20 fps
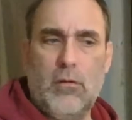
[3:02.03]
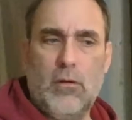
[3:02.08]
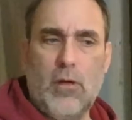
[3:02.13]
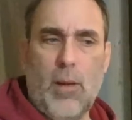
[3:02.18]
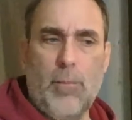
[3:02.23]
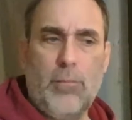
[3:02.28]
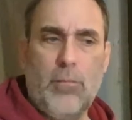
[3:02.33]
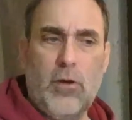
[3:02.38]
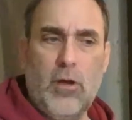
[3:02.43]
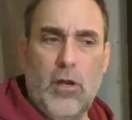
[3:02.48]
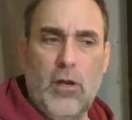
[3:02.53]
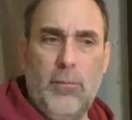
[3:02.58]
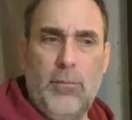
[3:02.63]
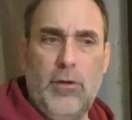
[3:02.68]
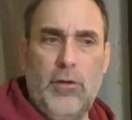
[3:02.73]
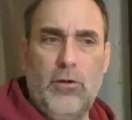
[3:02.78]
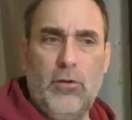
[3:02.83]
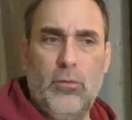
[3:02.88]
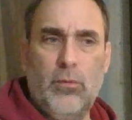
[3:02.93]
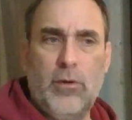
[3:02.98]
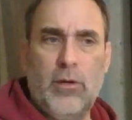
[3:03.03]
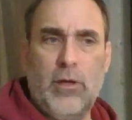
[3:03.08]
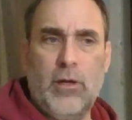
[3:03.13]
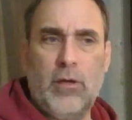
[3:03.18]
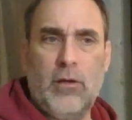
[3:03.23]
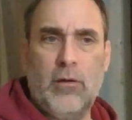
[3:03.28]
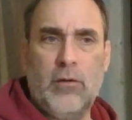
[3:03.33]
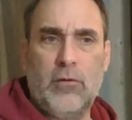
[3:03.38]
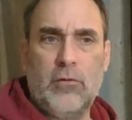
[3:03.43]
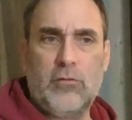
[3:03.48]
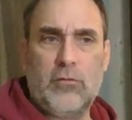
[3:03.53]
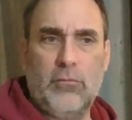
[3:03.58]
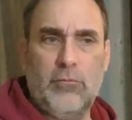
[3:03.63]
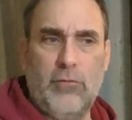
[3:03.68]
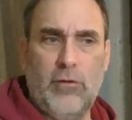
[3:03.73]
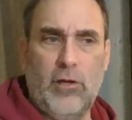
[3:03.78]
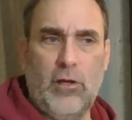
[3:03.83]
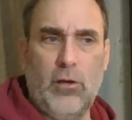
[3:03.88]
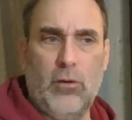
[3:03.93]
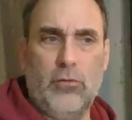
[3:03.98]
I'm going to be doing some
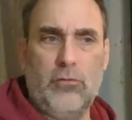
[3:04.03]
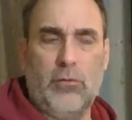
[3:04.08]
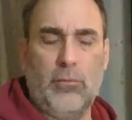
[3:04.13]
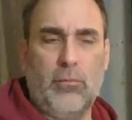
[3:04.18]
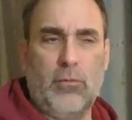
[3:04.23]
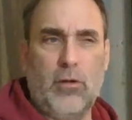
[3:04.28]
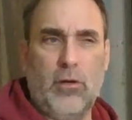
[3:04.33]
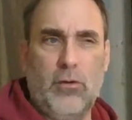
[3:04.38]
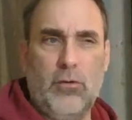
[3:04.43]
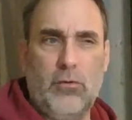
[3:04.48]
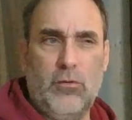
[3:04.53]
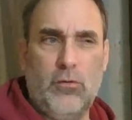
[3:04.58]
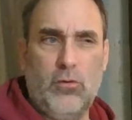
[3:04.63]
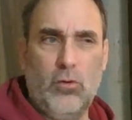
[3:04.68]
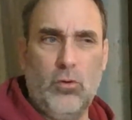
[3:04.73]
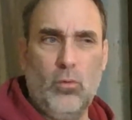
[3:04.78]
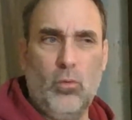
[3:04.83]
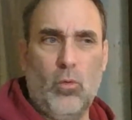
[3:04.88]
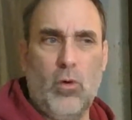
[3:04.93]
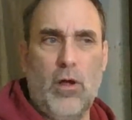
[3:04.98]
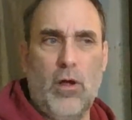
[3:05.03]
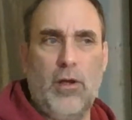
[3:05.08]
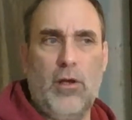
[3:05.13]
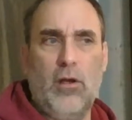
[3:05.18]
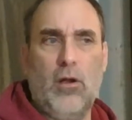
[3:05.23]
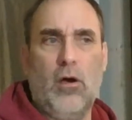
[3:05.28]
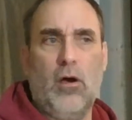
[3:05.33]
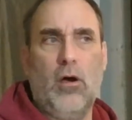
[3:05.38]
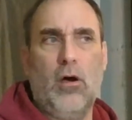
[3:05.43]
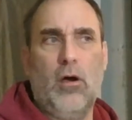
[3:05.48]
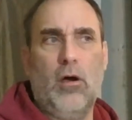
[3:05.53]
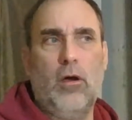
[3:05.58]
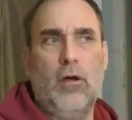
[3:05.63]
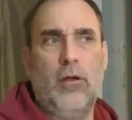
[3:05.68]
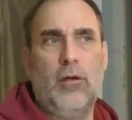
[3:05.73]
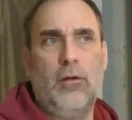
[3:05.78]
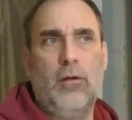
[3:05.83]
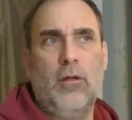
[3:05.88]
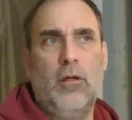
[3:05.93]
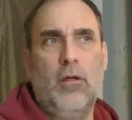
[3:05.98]
videos. I'm going to do one
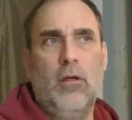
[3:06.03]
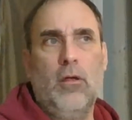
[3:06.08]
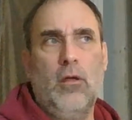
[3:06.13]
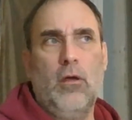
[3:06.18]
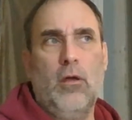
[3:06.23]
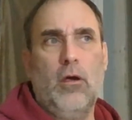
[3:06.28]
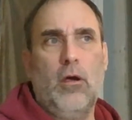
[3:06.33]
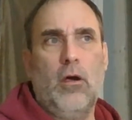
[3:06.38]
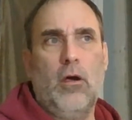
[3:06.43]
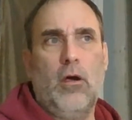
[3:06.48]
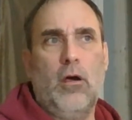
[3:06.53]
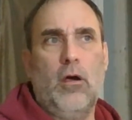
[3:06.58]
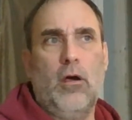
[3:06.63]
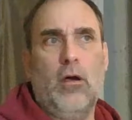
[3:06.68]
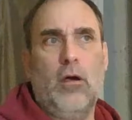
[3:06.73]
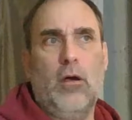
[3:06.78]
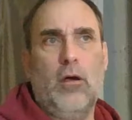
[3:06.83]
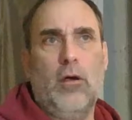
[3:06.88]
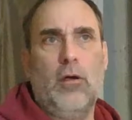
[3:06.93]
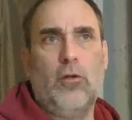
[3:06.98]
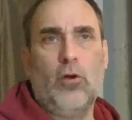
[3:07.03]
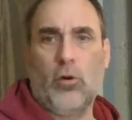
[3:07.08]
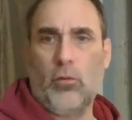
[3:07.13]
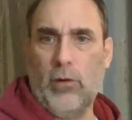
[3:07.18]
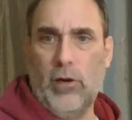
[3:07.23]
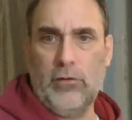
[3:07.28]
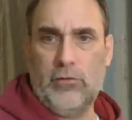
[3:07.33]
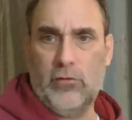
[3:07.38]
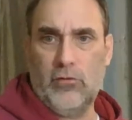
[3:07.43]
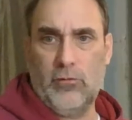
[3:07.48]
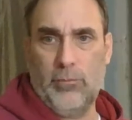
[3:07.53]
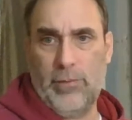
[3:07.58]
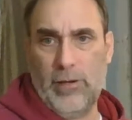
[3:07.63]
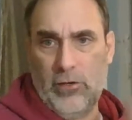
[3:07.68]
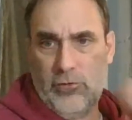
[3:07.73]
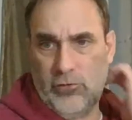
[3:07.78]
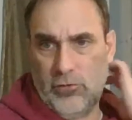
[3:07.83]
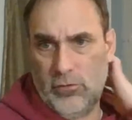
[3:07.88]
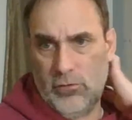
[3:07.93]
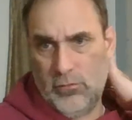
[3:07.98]
on uh, your rights as a
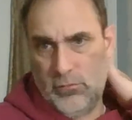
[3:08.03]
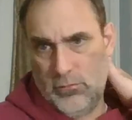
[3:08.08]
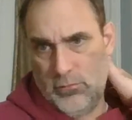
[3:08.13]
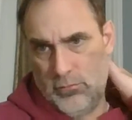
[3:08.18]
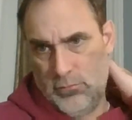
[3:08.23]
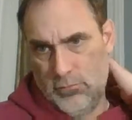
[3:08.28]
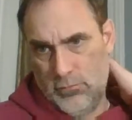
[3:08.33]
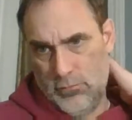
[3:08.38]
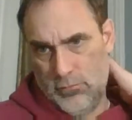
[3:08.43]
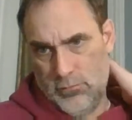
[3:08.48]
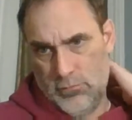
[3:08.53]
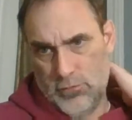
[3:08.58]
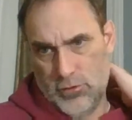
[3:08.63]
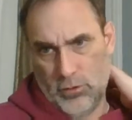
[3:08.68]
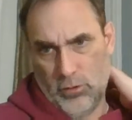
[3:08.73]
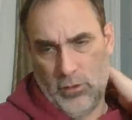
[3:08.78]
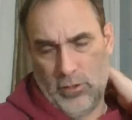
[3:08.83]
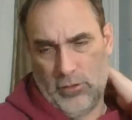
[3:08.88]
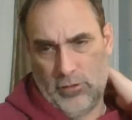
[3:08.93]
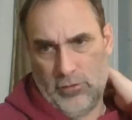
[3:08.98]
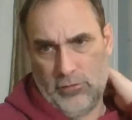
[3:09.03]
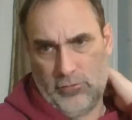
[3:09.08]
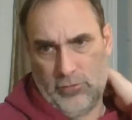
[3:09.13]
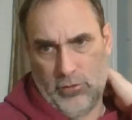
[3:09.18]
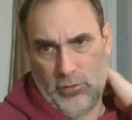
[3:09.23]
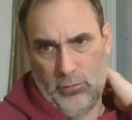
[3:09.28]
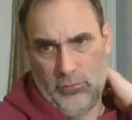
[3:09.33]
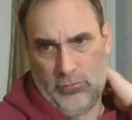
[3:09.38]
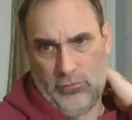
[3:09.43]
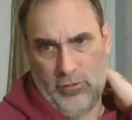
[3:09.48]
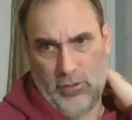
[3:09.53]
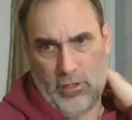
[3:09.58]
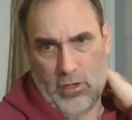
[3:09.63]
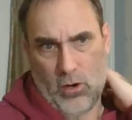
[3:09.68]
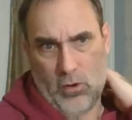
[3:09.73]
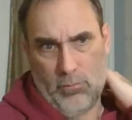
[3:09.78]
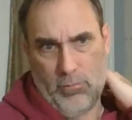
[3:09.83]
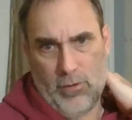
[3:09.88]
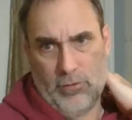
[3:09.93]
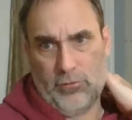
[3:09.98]
patient. So let, us say you seek
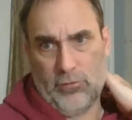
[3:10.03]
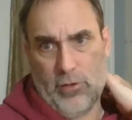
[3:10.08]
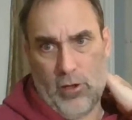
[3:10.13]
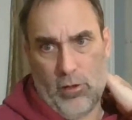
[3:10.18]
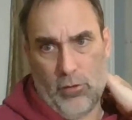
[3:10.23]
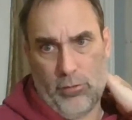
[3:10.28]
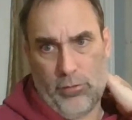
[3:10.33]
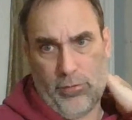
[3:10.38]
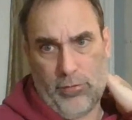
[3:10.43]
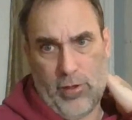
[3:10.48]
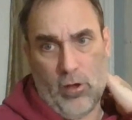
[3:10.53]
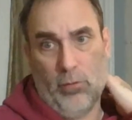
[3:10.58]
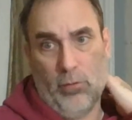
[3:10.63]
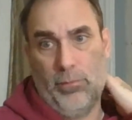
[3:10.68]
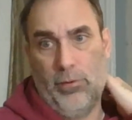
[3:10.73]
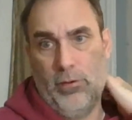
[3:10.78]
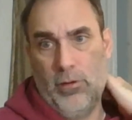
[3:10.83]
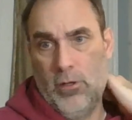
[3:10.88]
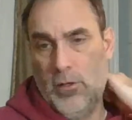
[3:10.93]
out mental health help